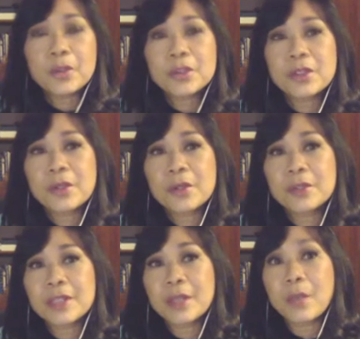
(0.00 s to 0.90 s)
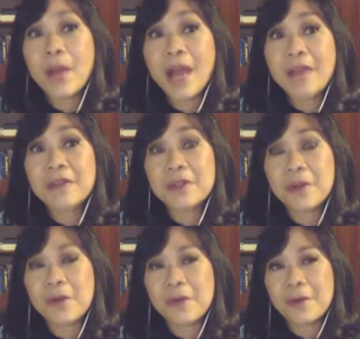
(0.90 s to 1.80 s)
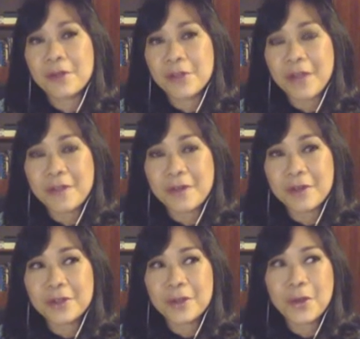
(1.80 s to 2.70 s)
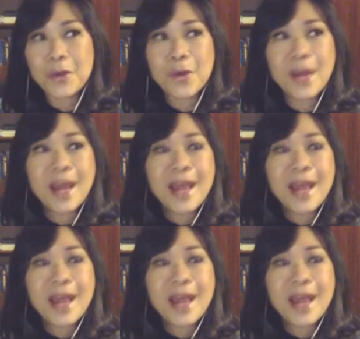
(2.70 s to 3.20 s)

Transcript: also the wives of our drivers who